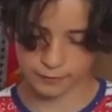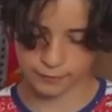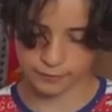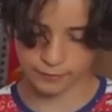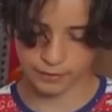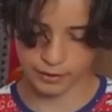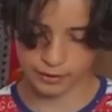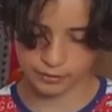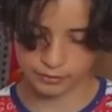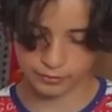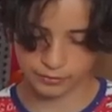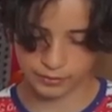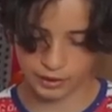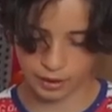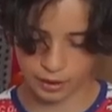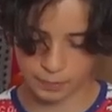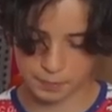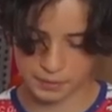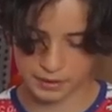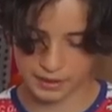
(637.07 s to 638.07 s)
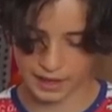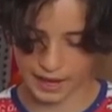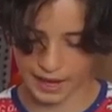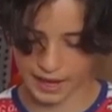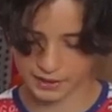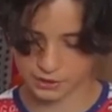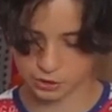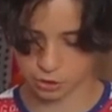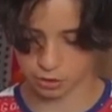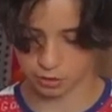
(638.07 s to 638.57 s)
fun VIP
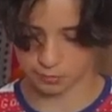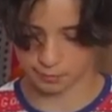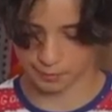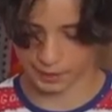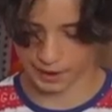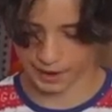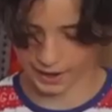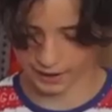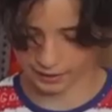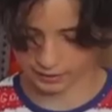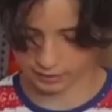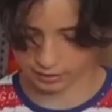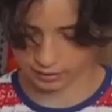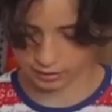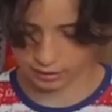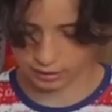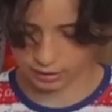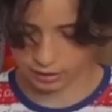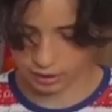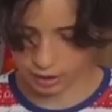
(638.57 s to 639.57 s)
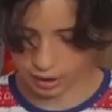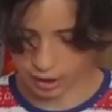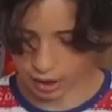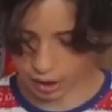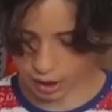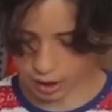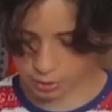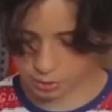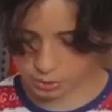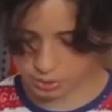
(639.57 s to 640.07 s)
add-on pack.
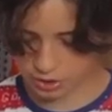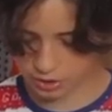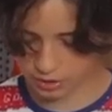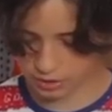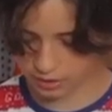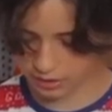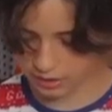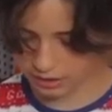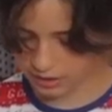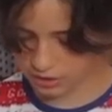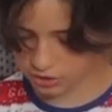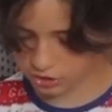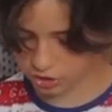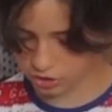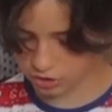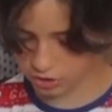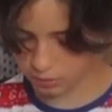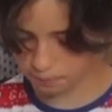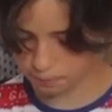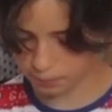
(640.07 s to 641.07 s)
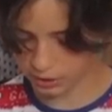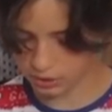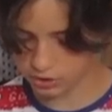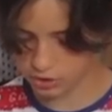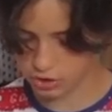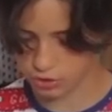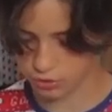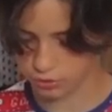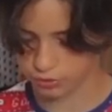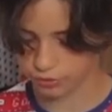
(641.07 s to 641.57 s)
Oh, so these just a
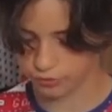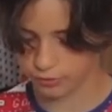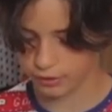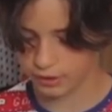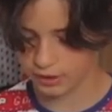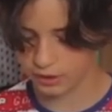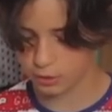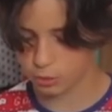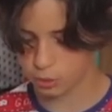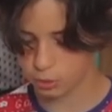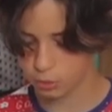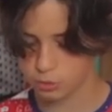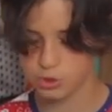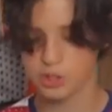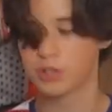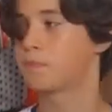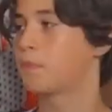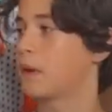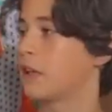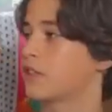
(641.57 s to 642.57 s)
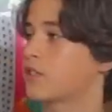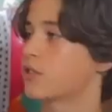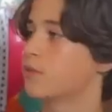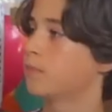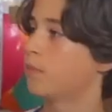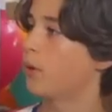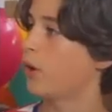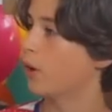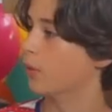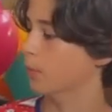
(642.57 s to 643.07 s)
bunch of really cool just bits
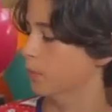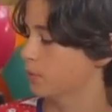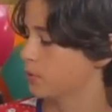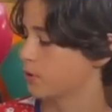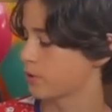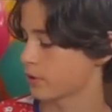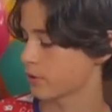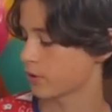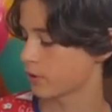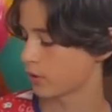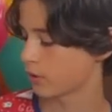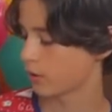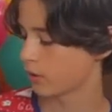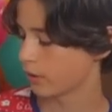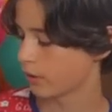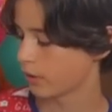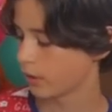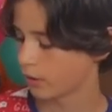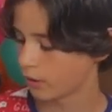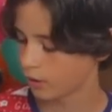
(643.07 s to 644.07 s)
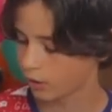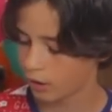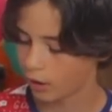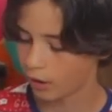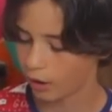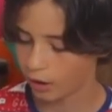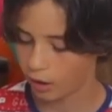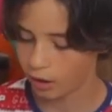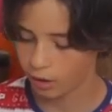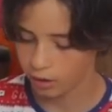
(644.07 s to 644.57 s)
and bobs.
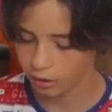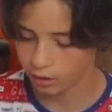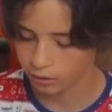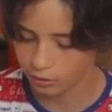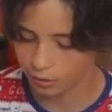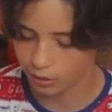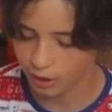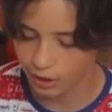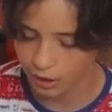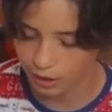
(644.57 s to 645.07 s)
Oh. But they're